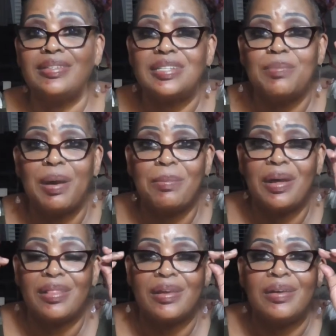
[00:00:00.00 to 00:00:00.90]
to see my
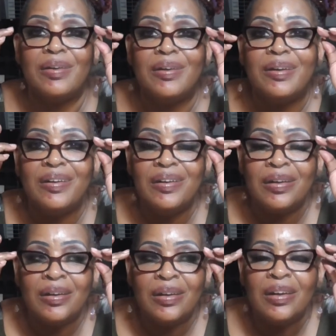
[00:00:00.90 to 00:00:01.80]
mother
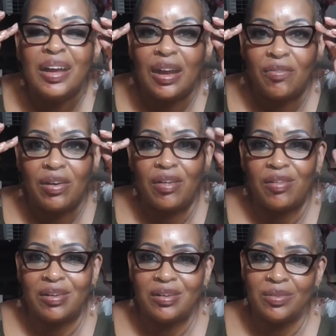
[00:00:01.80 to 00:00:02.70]
every
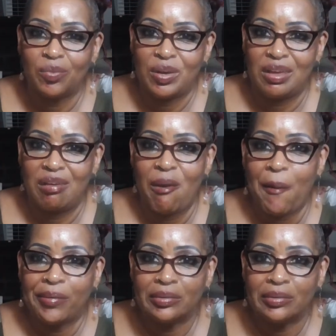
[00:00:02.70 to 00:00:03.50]
other weekend.